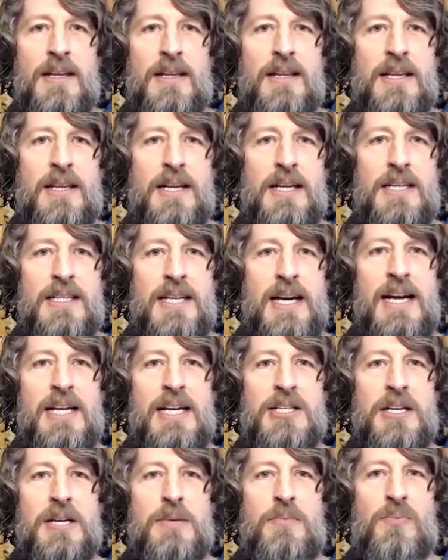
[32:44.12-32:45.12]
that has
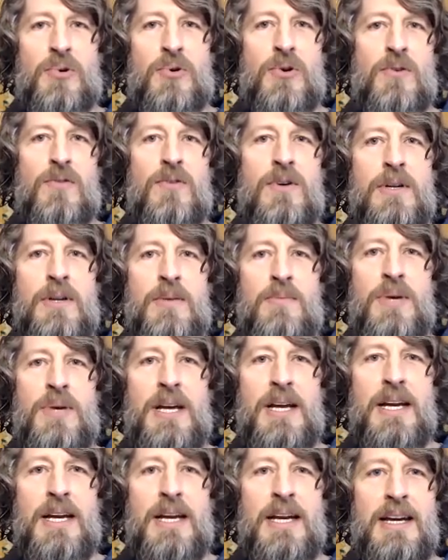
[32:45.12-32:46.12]
actually proven to
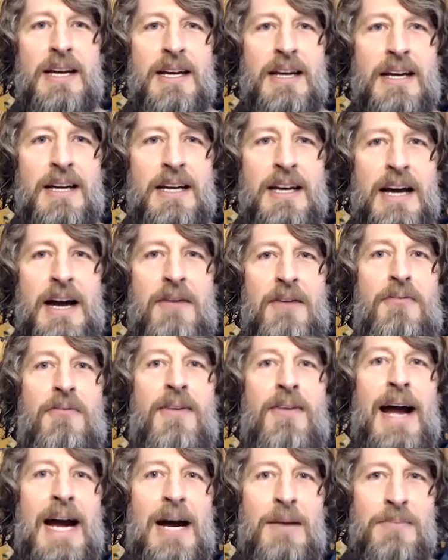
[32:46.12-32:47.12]
be a
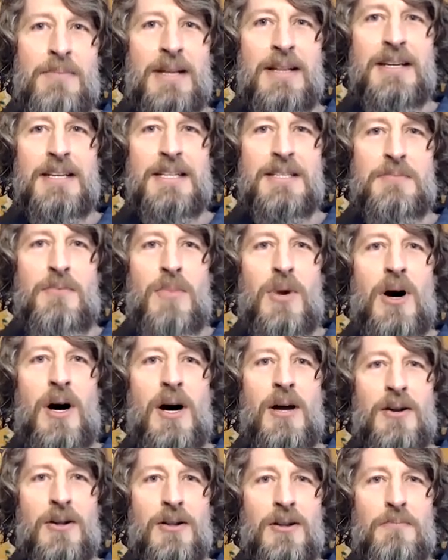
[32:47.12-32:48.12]
fabulous
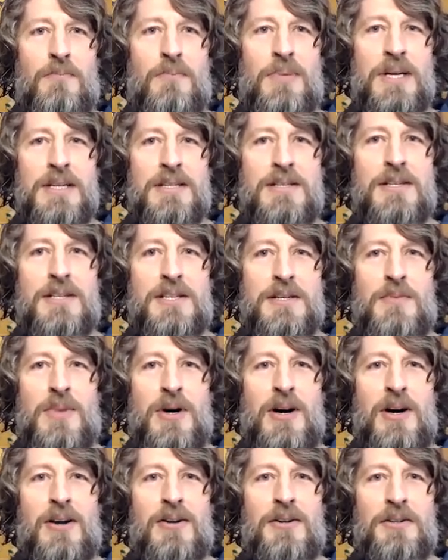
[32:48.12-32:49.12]
model, business
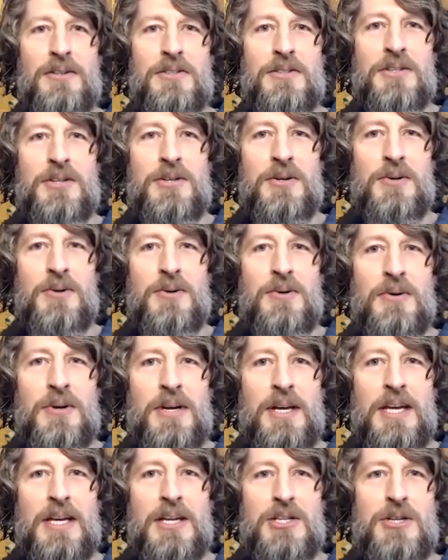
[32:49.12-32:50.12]
model, to
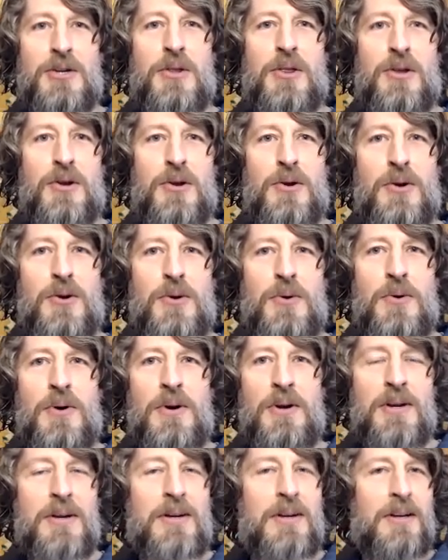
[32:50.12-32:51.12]
get you
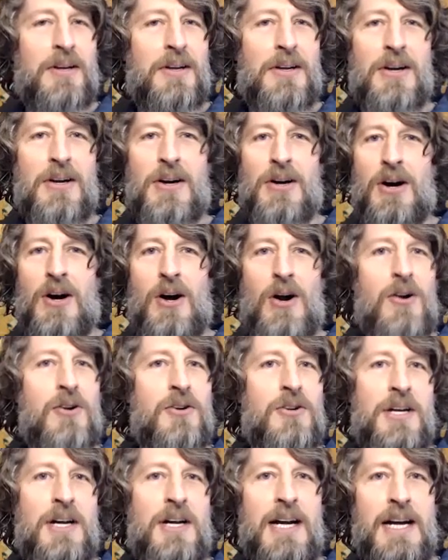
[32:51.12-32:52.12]
through
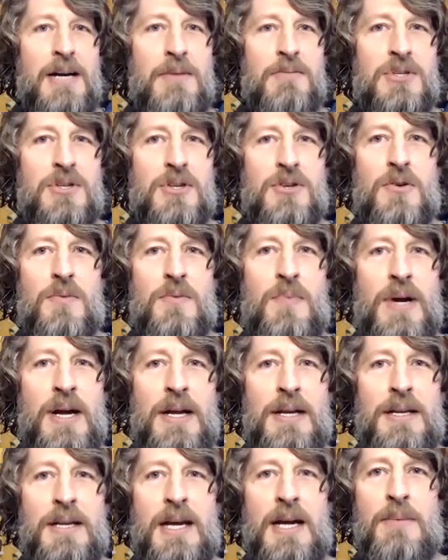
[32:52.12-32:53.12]
hard times, through
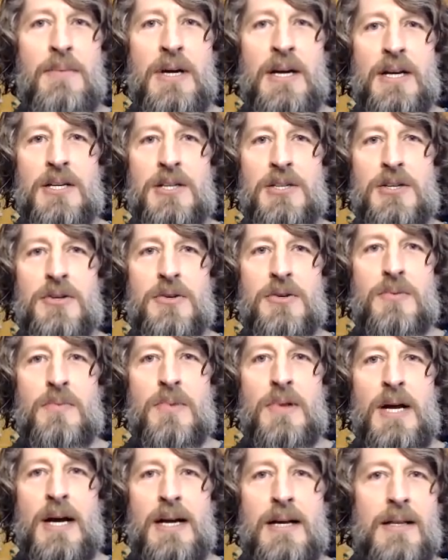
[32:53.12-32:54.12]
pandemics, through
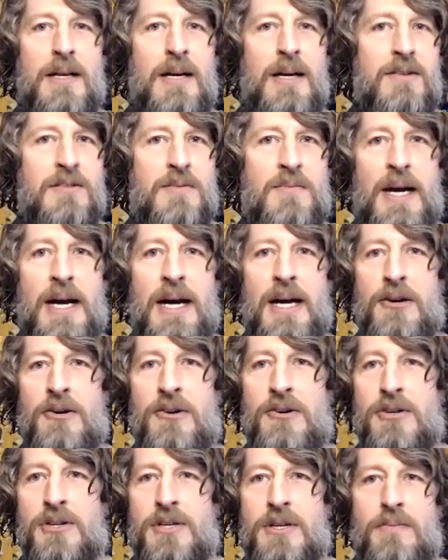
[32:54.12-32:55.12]
Black Lives
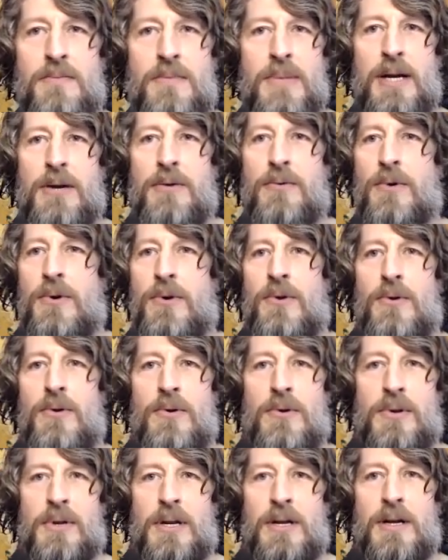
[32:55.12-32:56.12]
Matters and
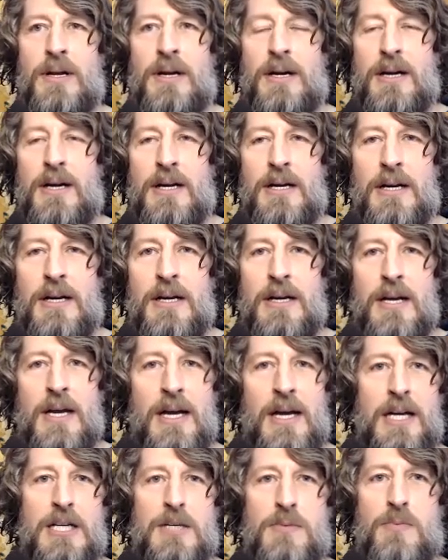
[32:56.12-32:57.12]
Beirut uh, uh,
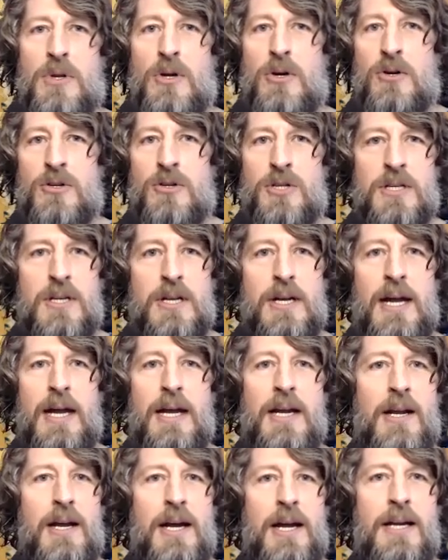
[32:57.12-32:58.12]
explosion,
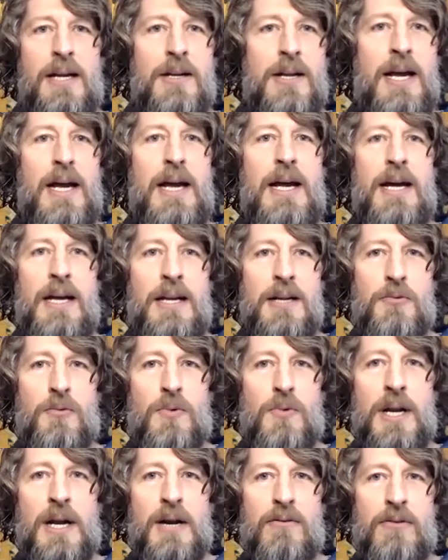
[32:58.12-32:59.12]
and, and, and
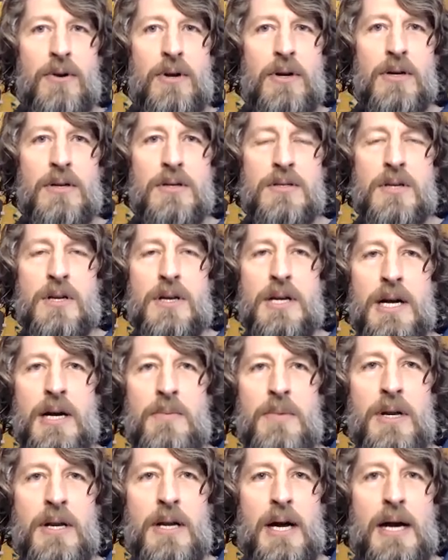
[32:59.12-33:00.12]
whatever else to
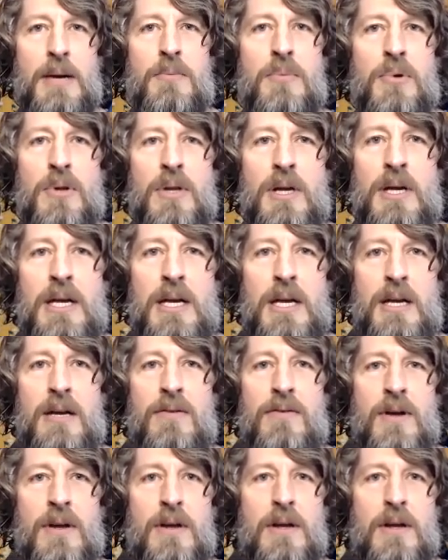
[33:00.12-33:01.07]
come. And I believe